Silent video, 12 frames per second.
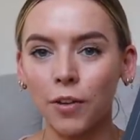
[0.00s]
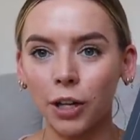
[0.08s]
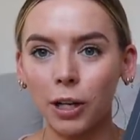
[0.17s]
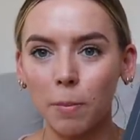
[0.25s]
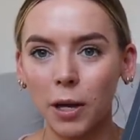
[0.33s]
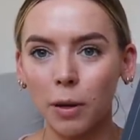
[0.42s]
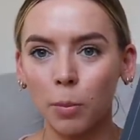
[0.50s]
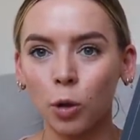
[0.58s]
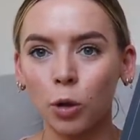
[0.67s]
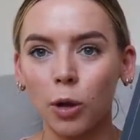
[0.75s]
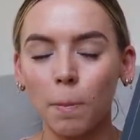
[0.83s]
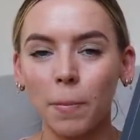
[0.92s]
very
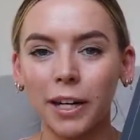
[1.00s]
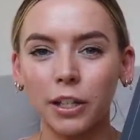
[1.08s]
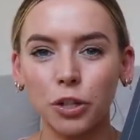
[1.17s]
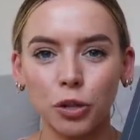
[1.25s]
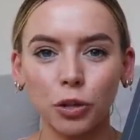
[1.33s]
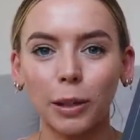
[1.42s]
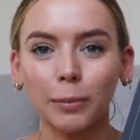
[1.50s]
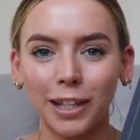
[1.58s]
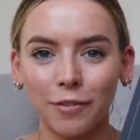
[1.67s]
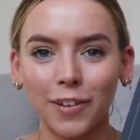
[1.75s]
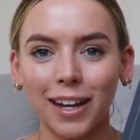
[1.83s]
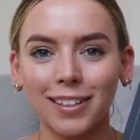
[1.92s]
minimal, but extremely
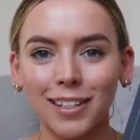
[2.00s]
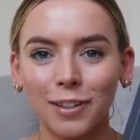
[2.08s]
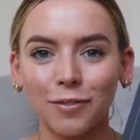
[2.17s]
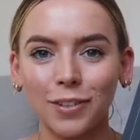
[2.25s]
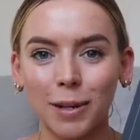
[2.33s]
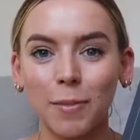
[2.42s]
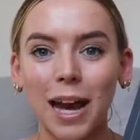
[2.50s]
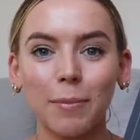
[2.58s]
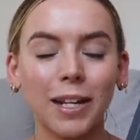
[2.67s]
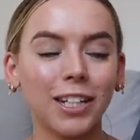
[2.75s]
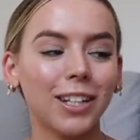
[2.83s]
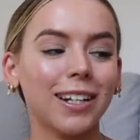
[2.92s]
effective in my
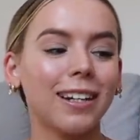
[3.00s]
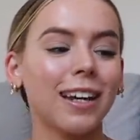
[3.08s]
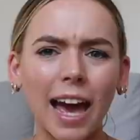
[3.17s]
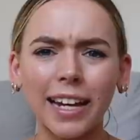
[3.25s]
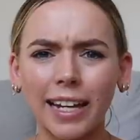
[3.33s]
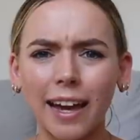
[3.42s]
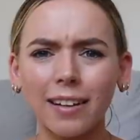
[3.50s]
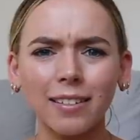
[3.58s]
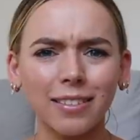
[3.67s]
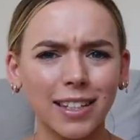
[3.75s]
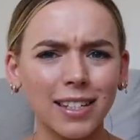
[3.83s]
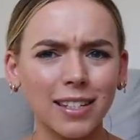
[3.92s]
opinion.
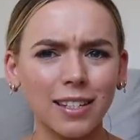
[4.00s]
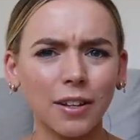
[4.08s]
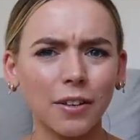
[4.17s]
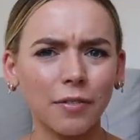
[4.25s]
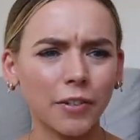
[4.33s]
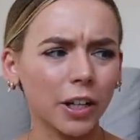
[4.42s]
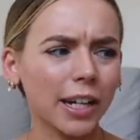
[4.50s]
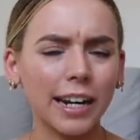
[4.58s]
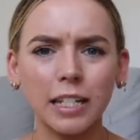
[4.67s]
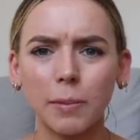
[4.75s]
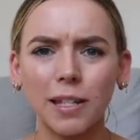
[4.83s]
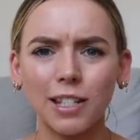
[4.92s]
Again, this is a very
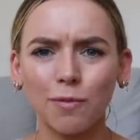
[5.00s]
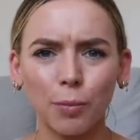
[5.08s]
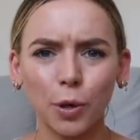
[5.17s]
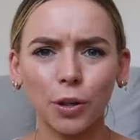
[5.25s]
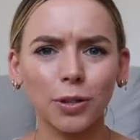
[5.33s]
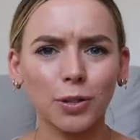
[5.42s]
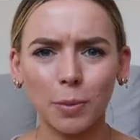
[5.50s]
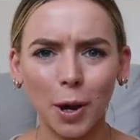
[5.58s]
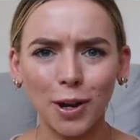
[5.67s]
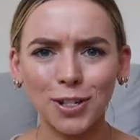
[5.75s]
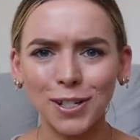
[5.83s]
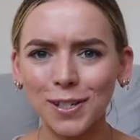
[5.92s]
expensive book to
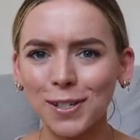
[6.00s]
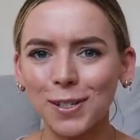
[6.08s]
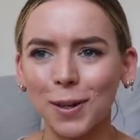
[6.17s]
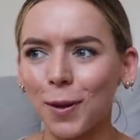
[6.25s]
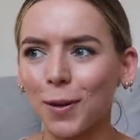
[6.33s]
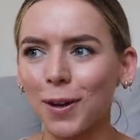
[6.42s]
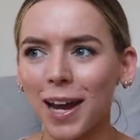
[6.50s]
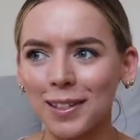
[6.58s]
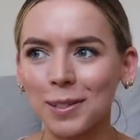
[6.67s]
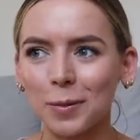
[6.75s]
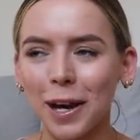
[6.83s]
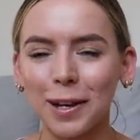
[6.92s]
purchase, so
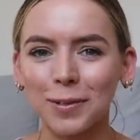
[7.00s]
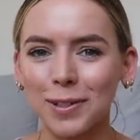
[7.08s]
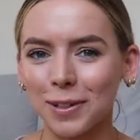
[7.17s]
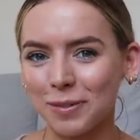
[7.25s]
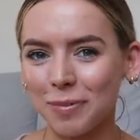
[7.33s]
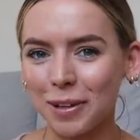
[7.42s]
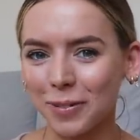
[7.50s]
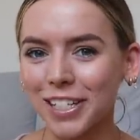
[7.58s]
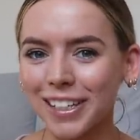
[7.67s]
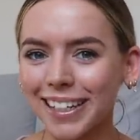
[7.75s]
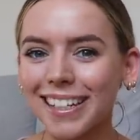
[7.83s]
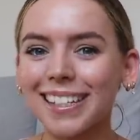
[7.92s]
hence why it was on my
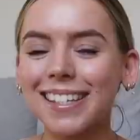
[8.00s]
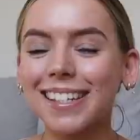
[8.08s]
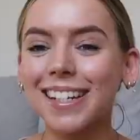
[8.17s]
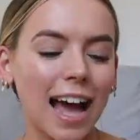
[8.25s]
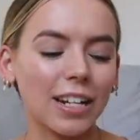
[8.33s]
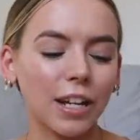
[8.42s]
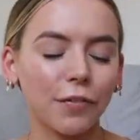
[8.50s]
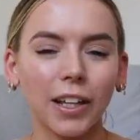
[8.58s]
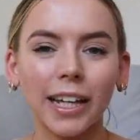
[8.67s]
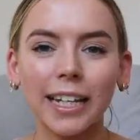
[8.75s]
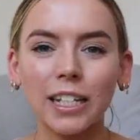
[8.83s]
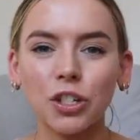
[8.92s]
wish list. And I feel
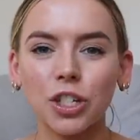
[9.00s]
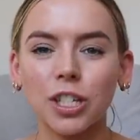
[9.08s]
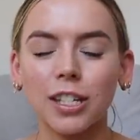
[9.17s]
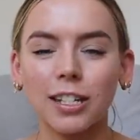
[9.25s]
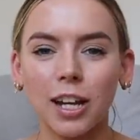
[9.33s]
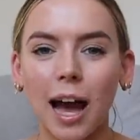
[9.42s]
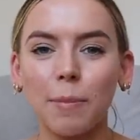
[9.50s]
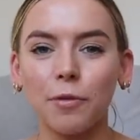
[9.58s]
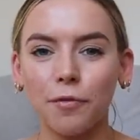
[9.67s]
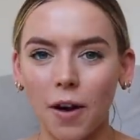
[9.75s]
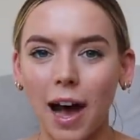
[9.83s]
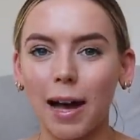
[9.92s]
like it's just the type
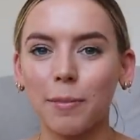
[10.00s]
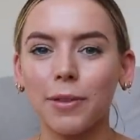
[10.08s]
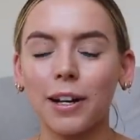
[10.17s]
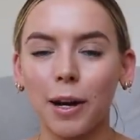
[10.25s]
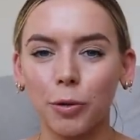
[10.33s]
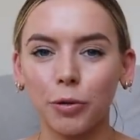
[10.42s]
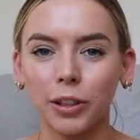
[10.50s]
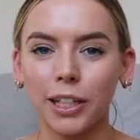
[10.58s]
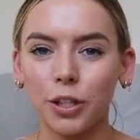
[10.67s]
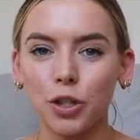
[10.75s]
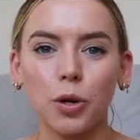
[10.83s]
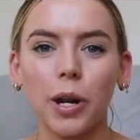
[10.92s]
of vibe that I would really
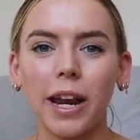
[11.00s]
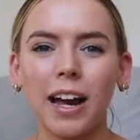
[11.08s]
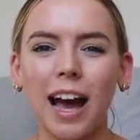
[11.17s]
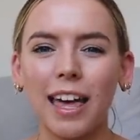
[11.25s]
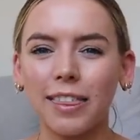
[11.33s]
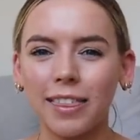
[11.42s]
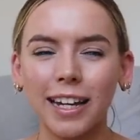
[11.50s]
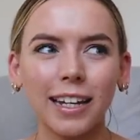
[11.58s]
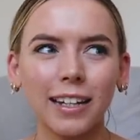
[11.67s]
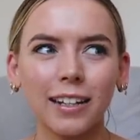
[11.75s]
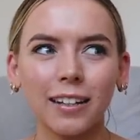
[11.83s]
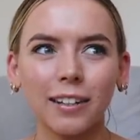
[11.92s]
enjoy. I think